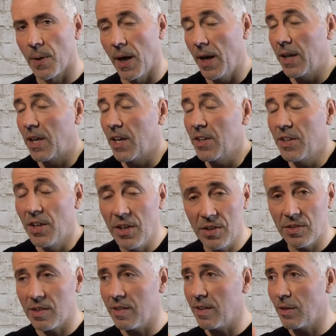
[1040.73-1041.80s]
I can
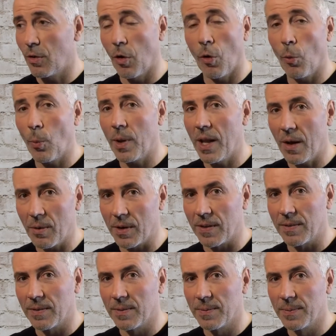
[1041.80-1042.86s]
easily go without it.